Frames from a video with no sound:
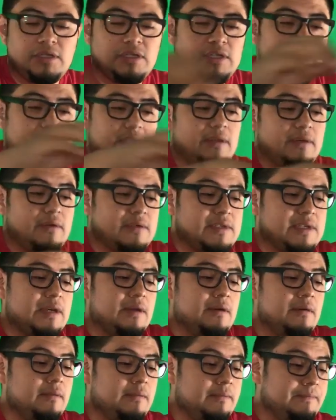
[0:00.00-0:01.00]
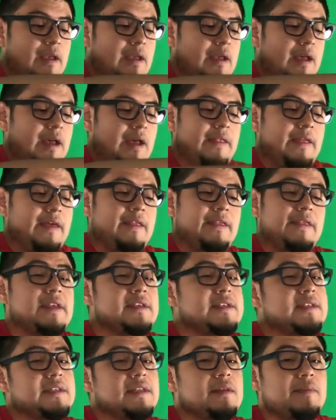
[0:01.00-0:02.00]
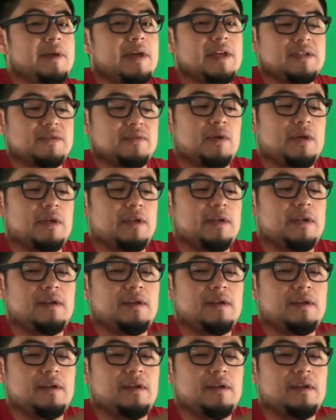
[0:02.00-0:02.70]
check those out. And then this is the best one.